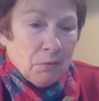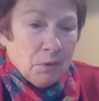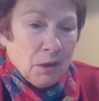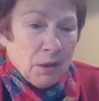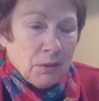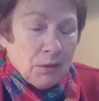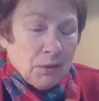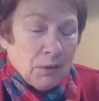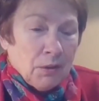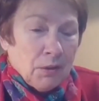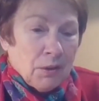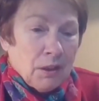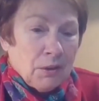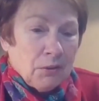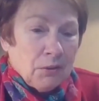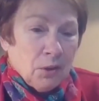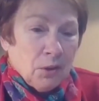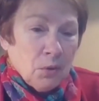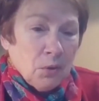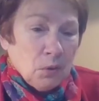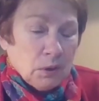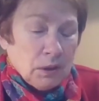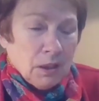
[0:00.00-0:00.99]
find that they
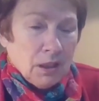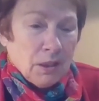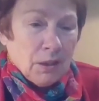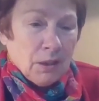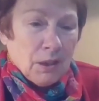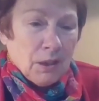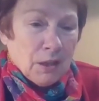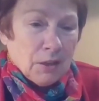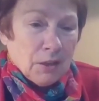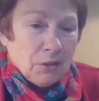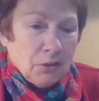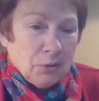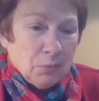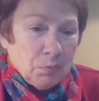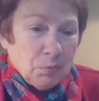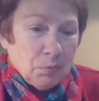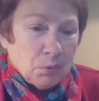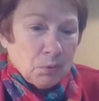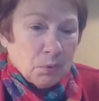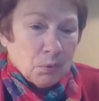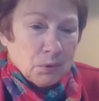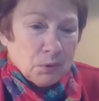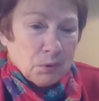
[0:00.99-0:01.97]
don't get that
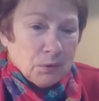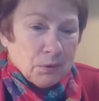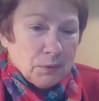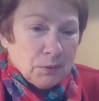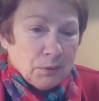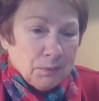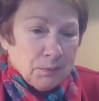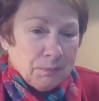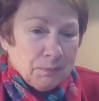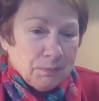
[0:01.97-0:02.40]
support.